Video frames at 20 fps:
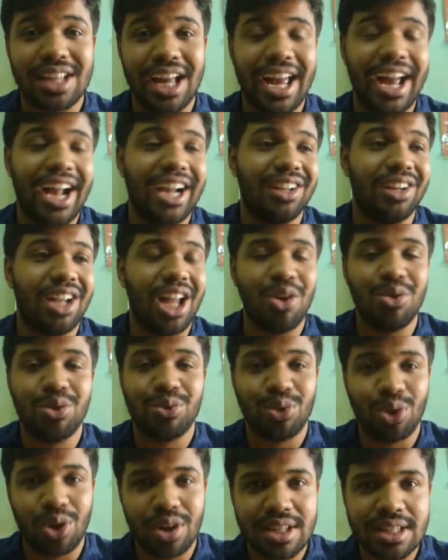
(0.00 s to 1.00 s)
I had a loud
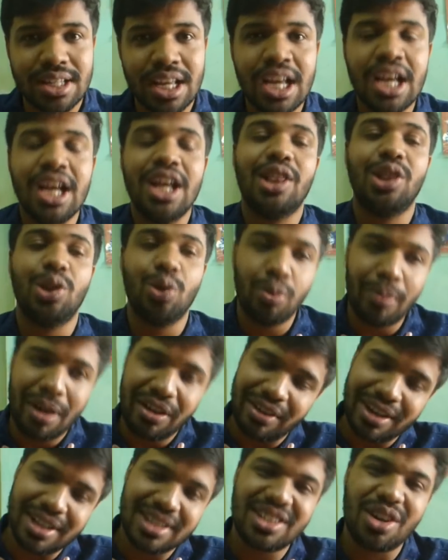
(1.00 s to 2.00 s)
voice, though my
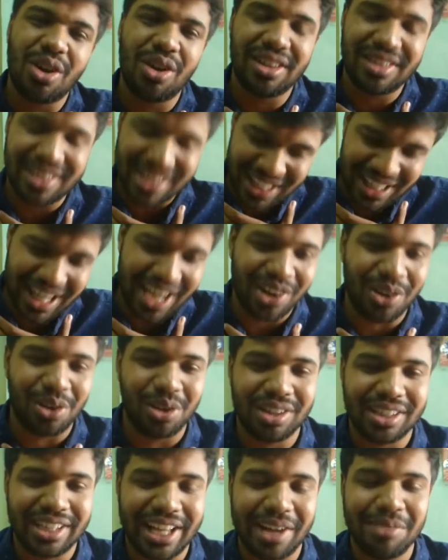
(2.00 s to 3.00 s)
friends say that
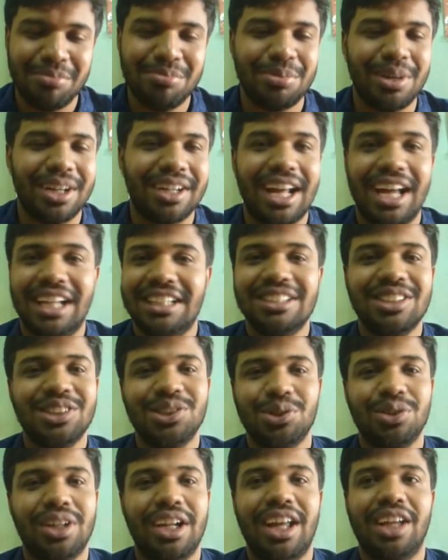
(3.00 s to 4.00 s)
all the time, but I didn't
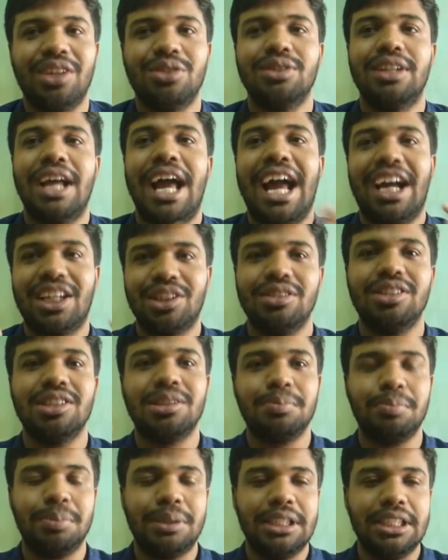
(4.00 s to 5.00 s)
know that I could actually
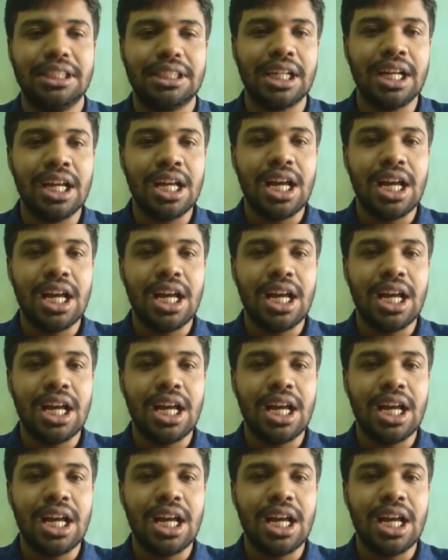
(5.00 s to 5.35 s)
speak